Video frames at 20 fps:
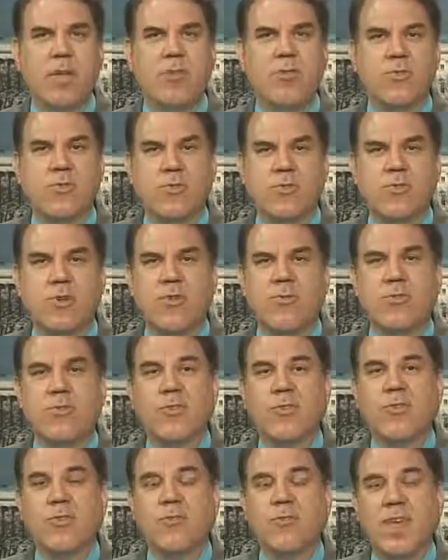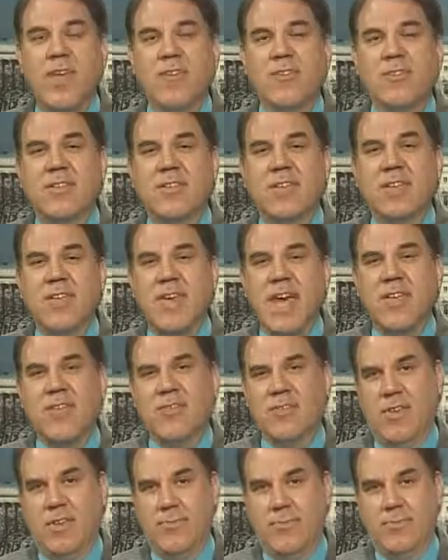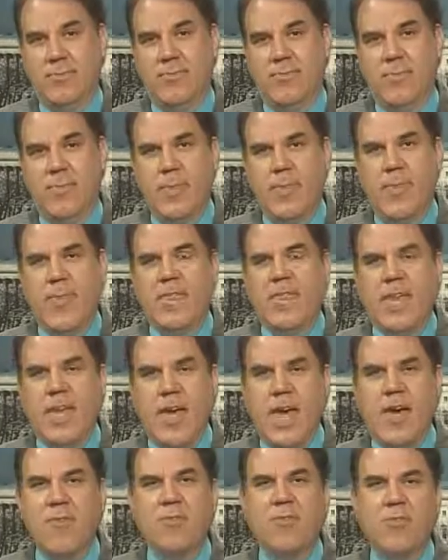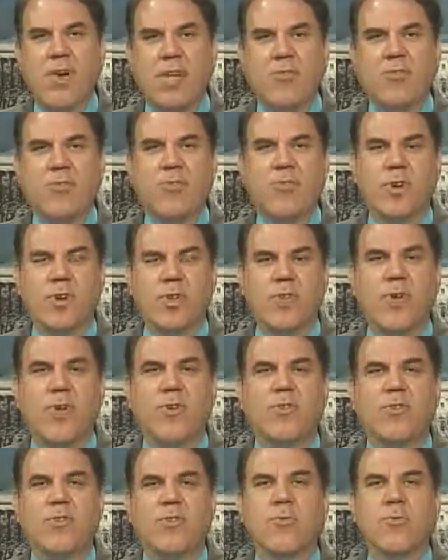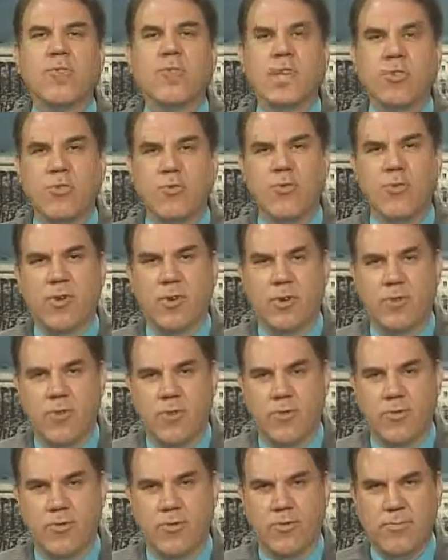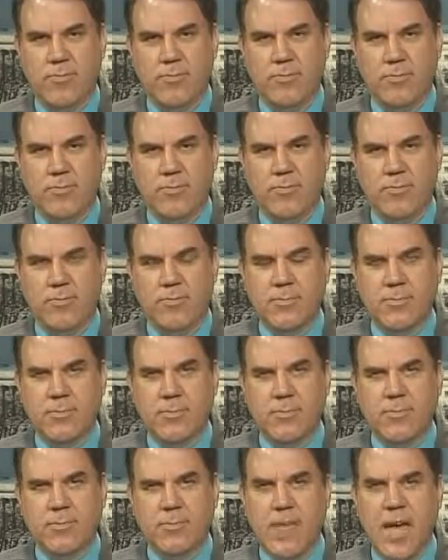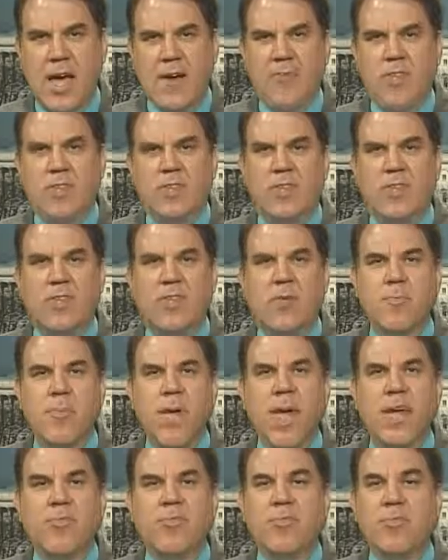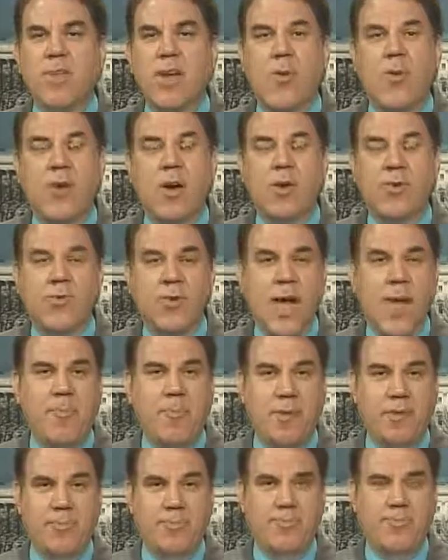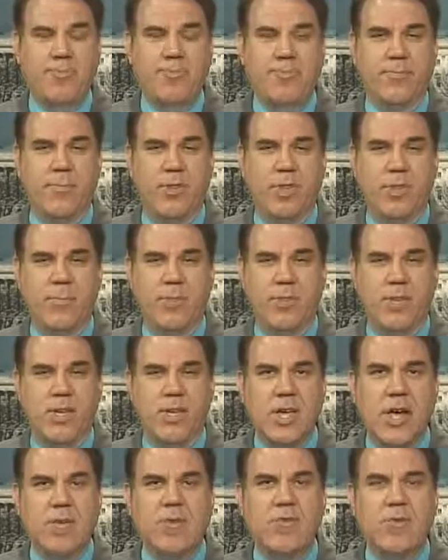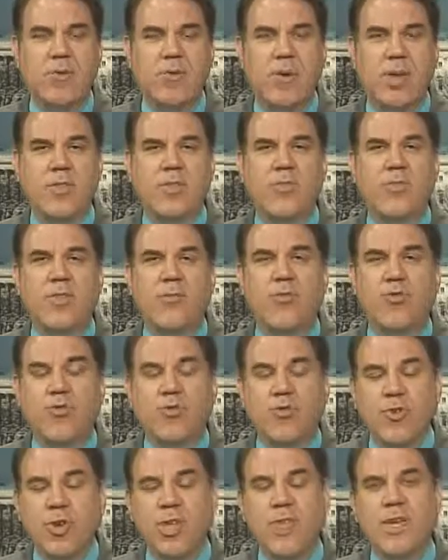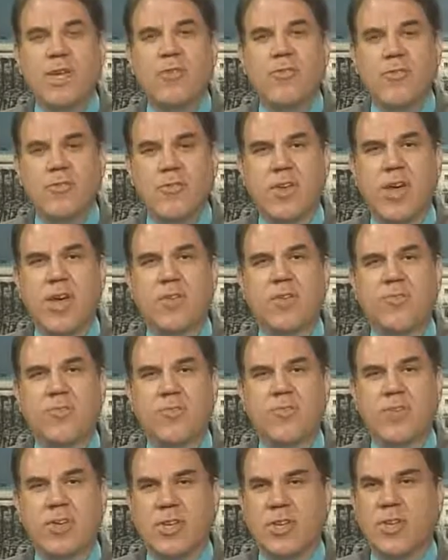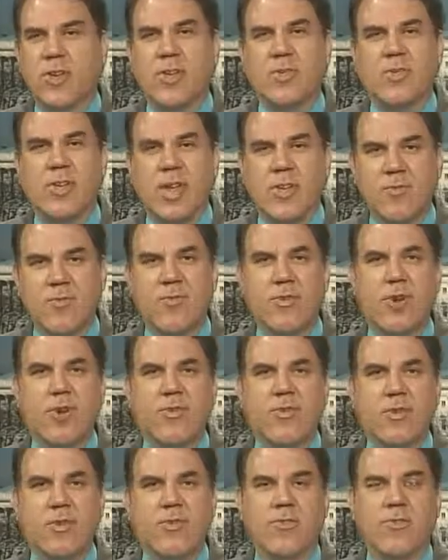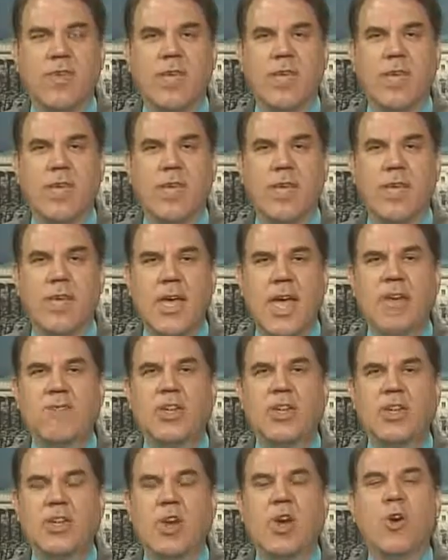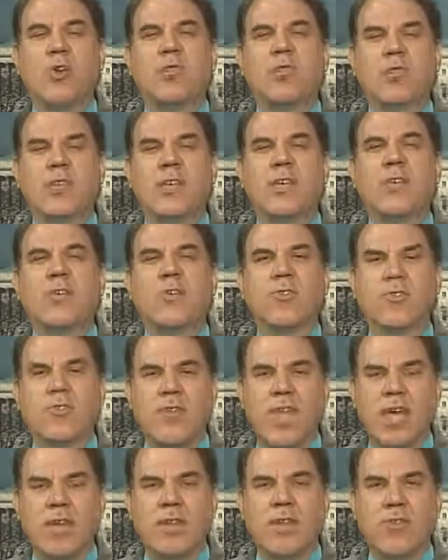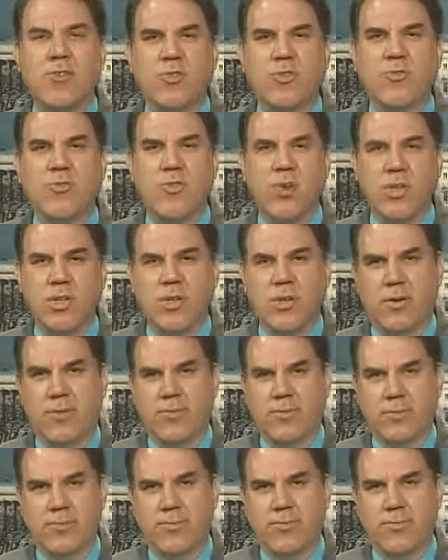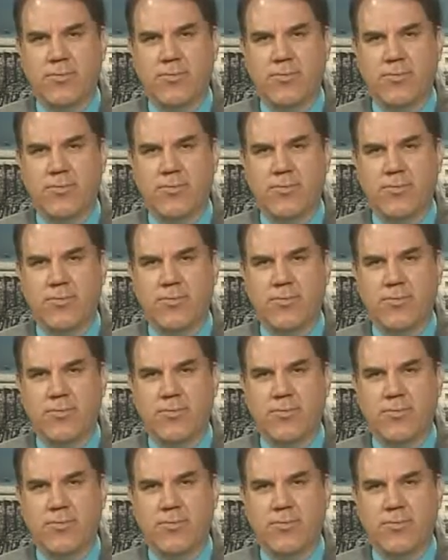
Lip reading: so servicers are basically guessing that they have the right to foreclose when they do foreclose. Obviously, the banks do not want to grapple with the consequences of trillions of dollars of securitized mortgages having no legal standing to foreclose.